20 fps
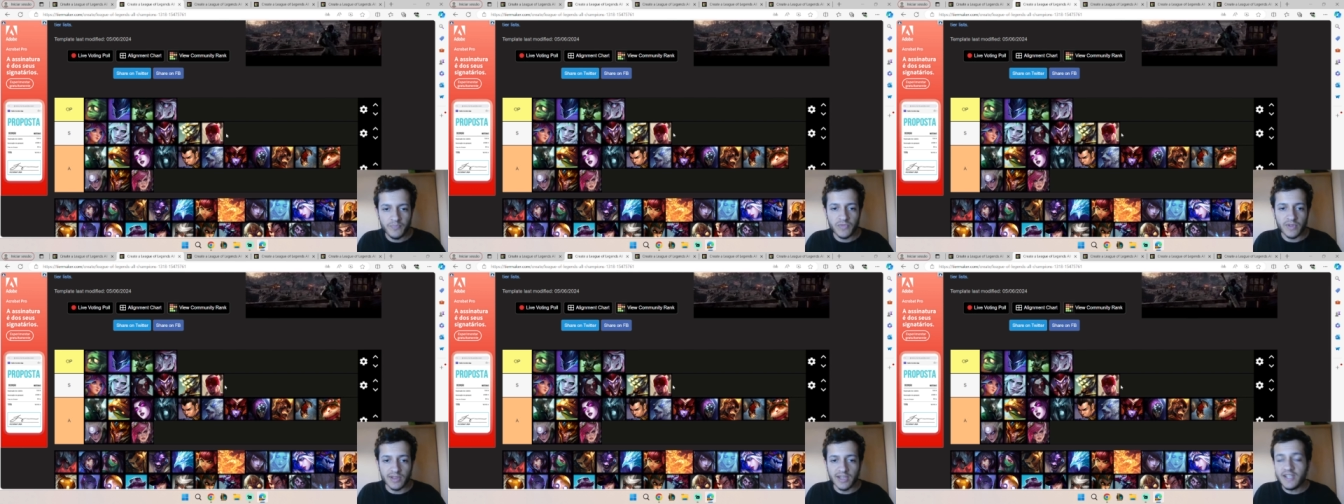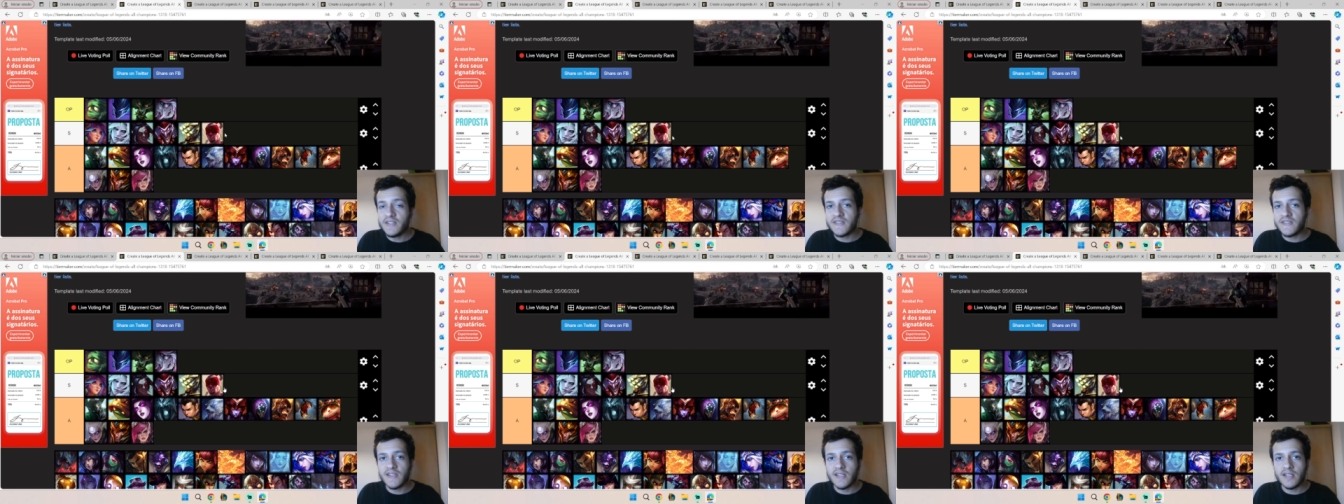
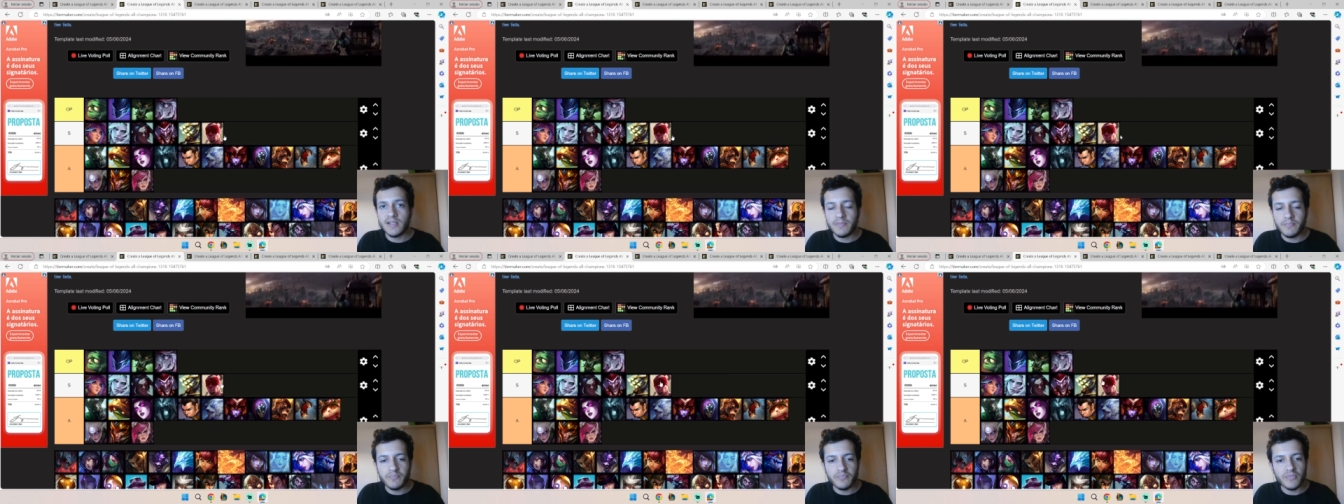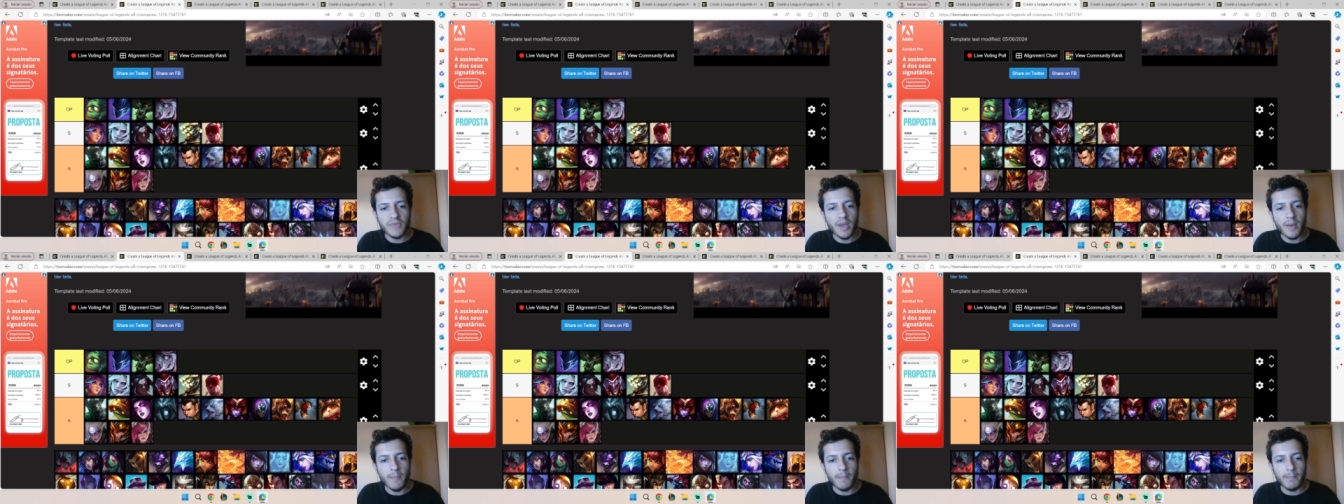Lee Sin,
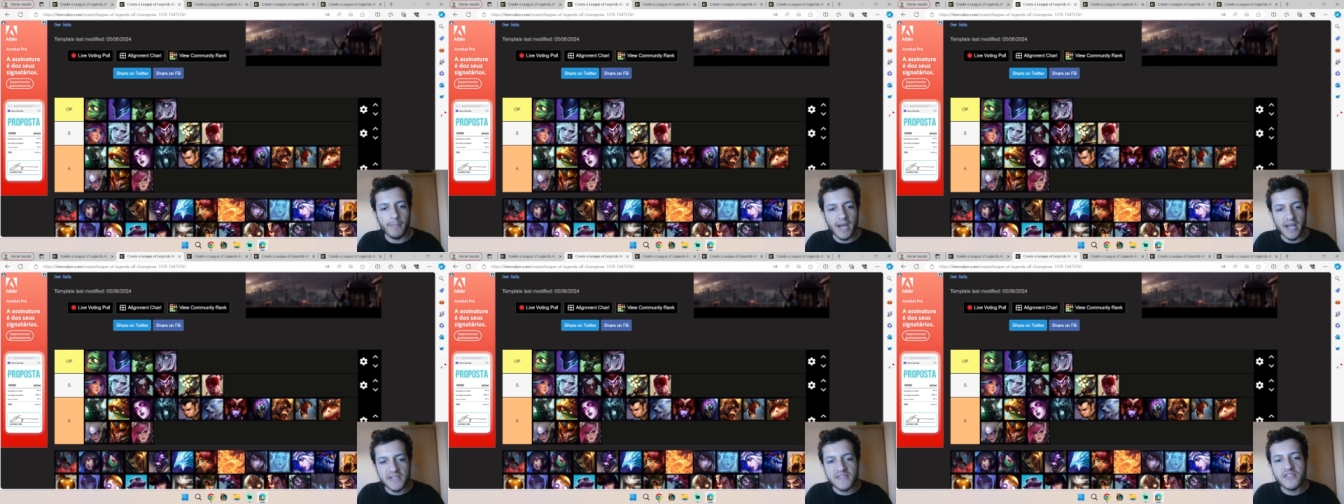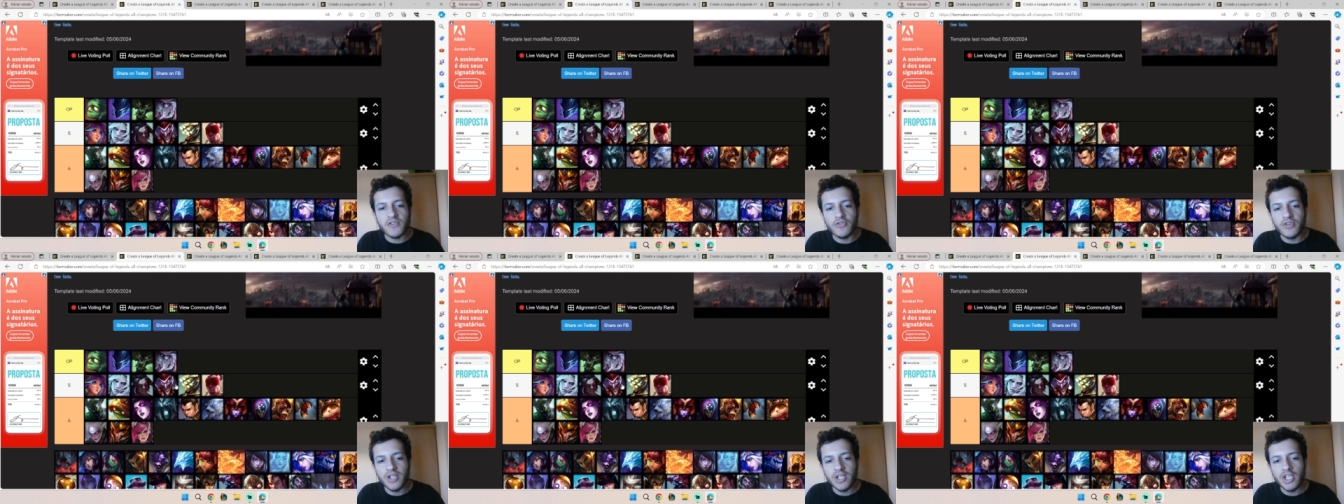
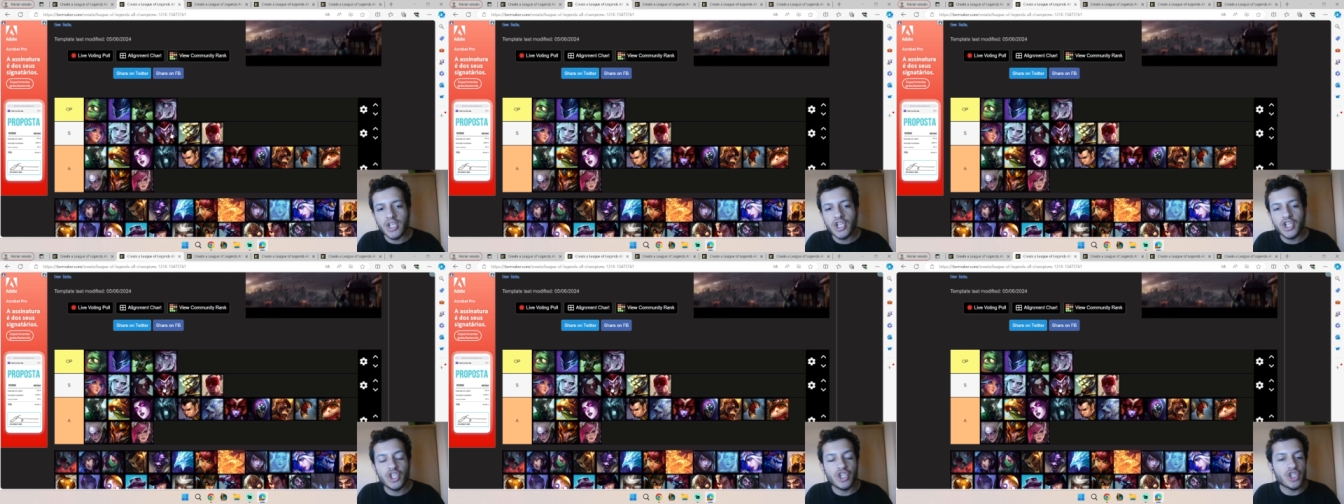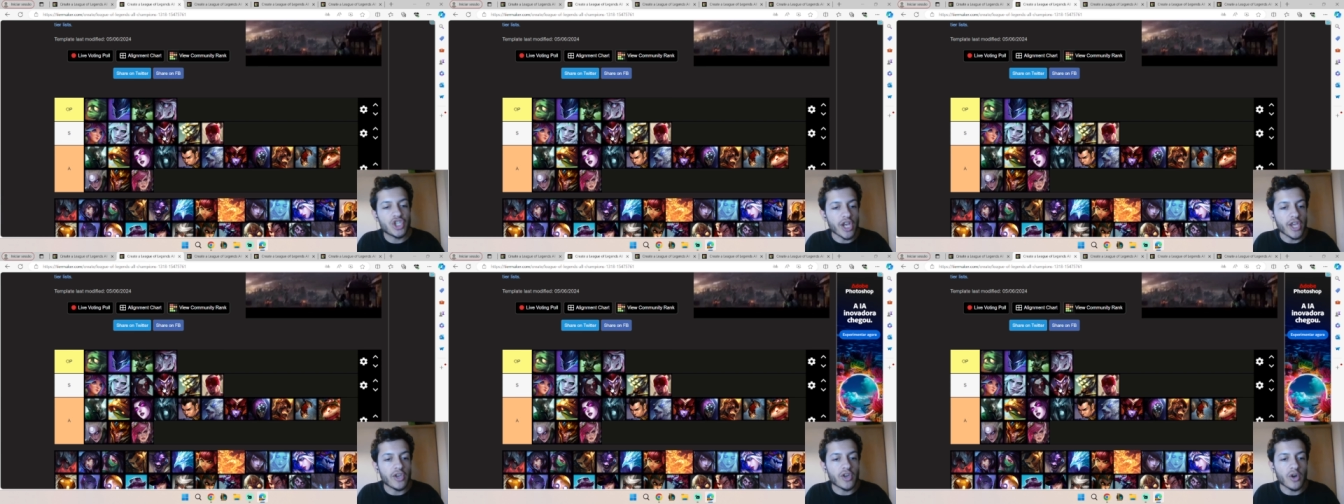Mastery,
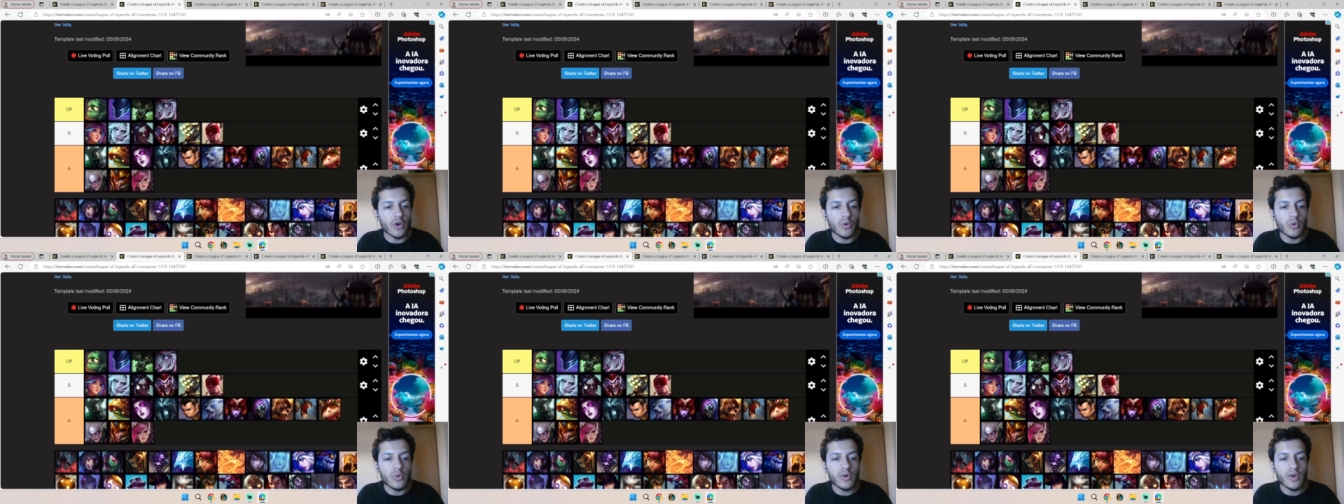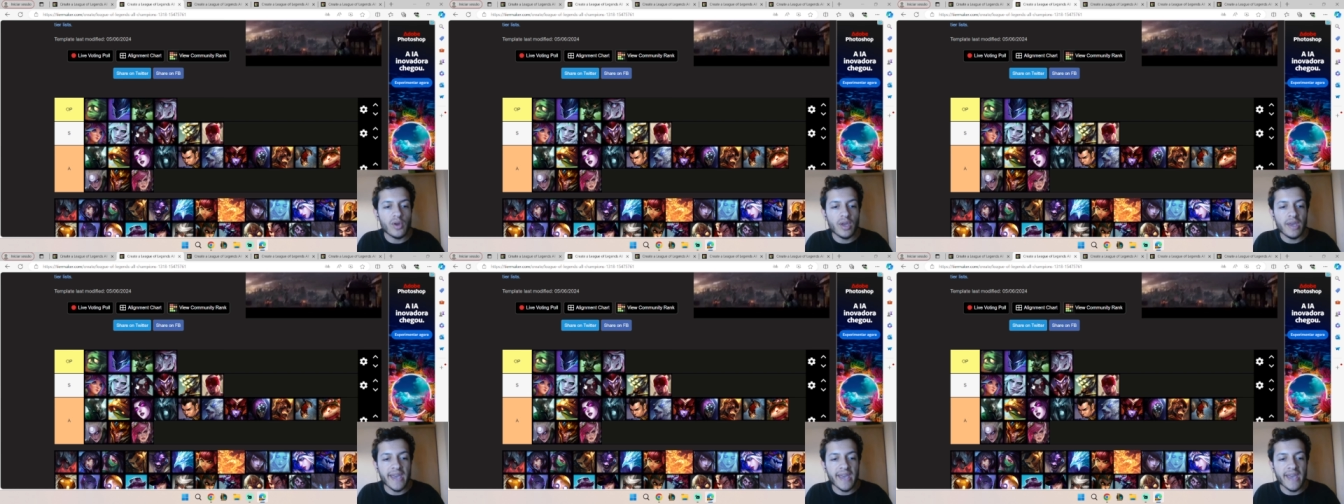Shaco,